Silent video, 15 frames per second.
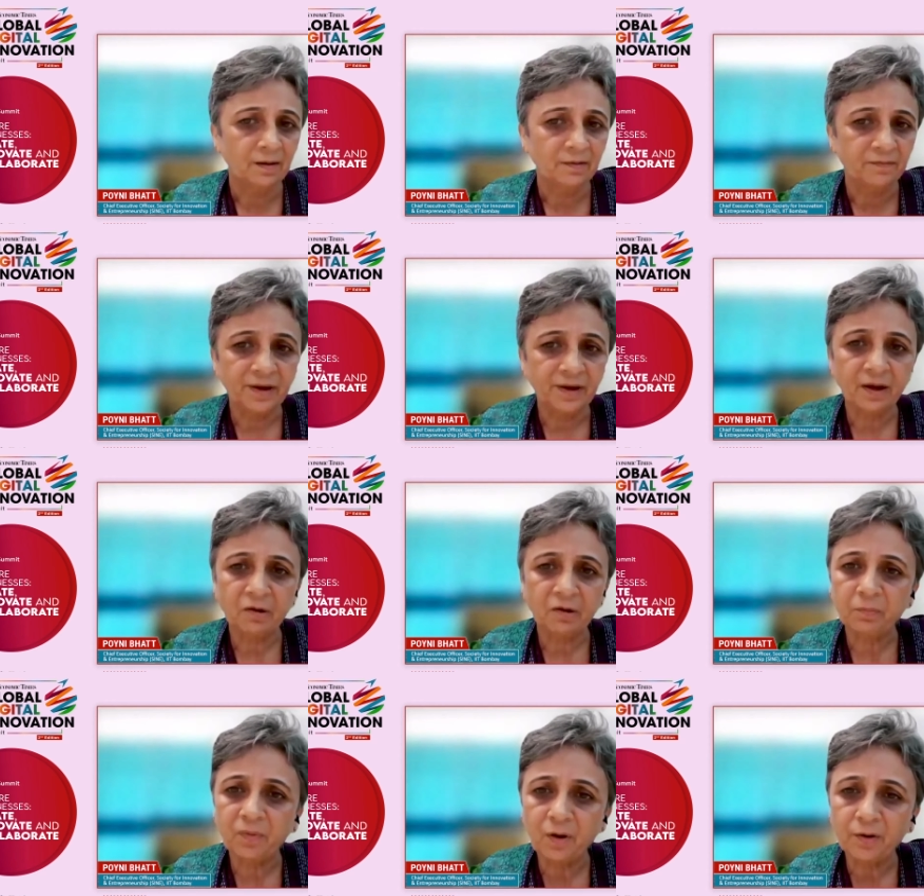We
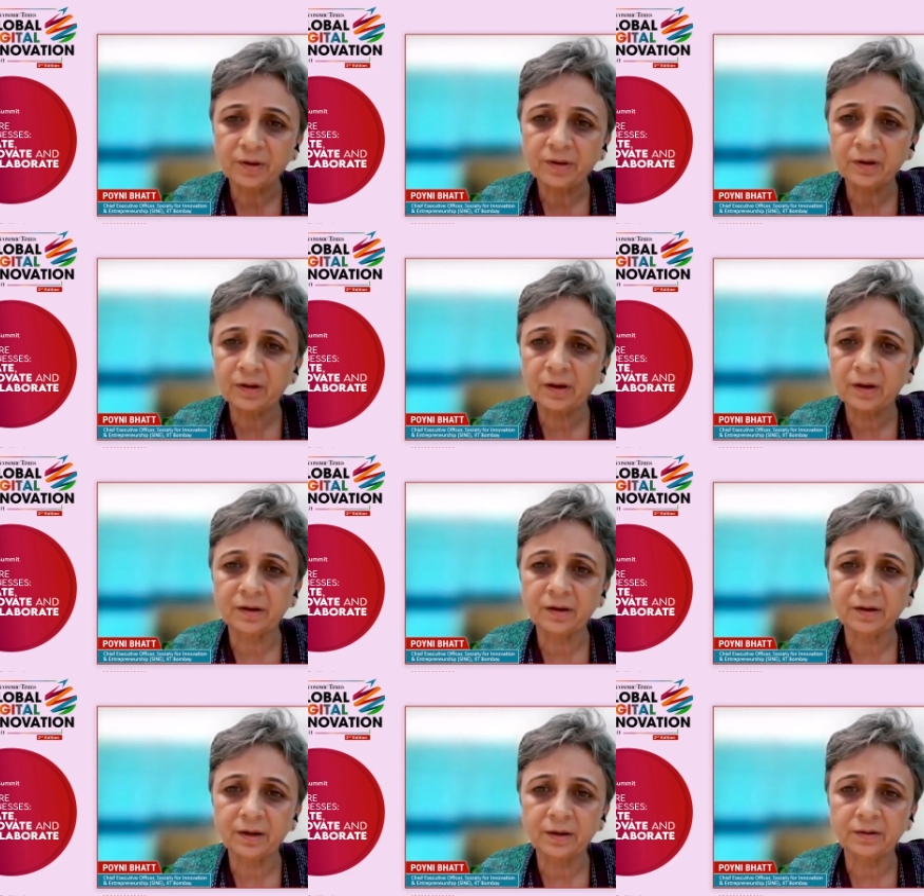have more than
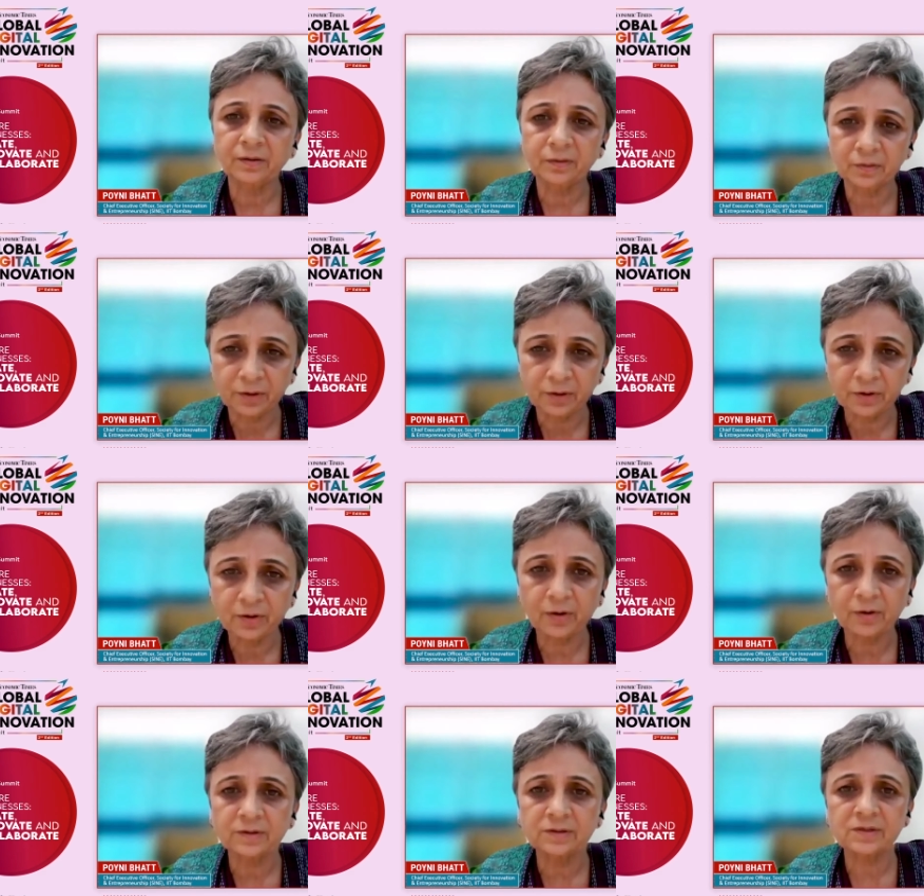100
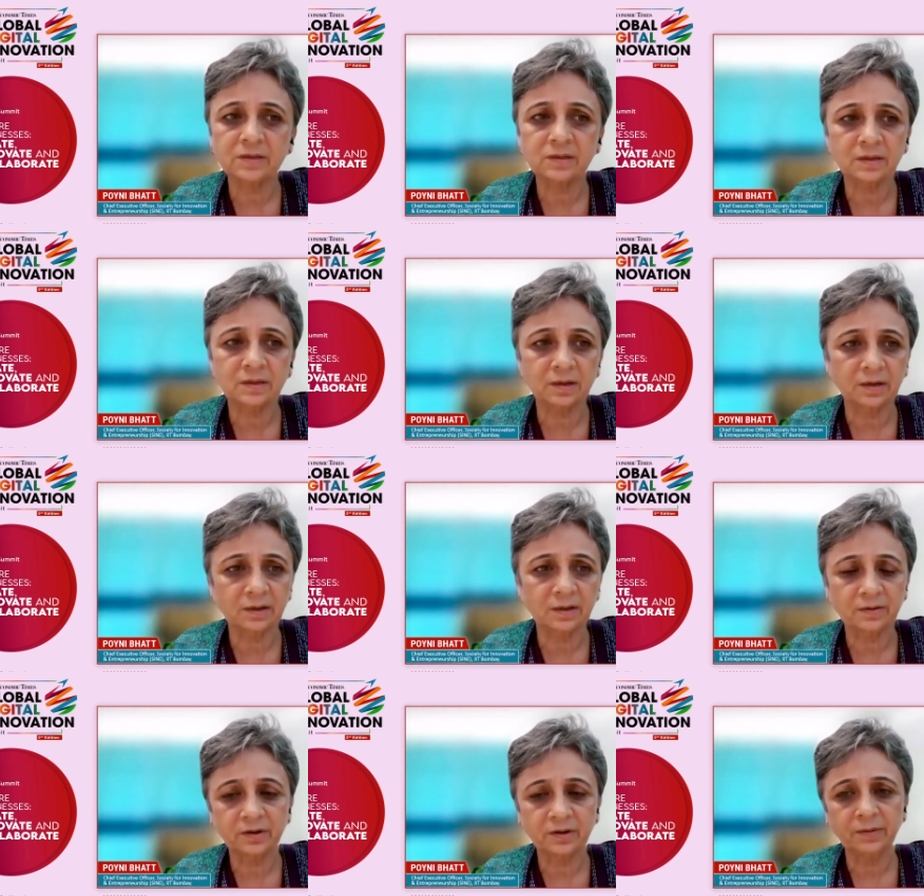unicorns in the
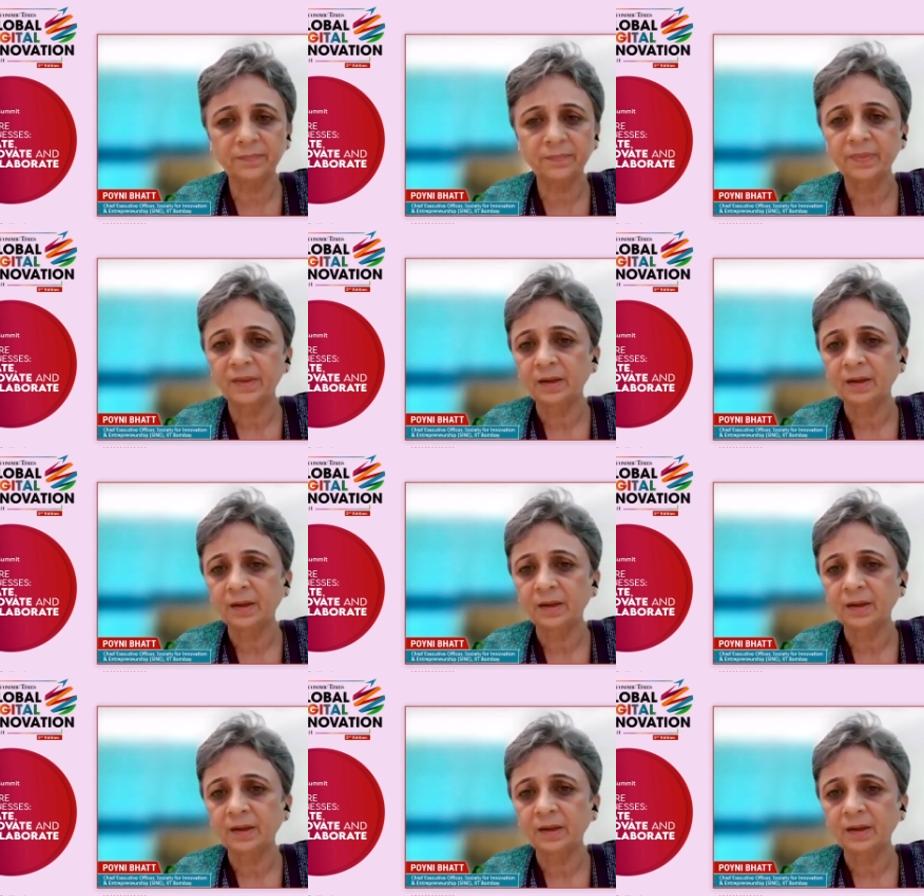country,